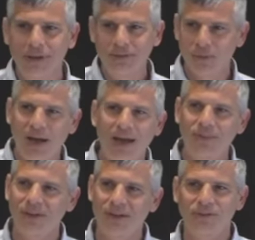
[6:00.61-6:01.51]
So I
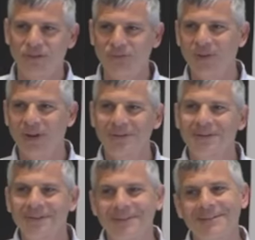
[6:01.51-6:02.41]
think it's just fine,
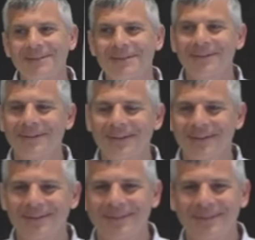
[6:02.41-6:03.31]

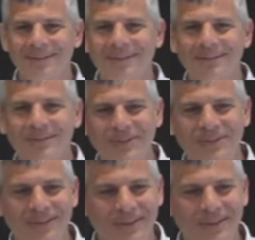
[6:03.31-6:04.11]
and which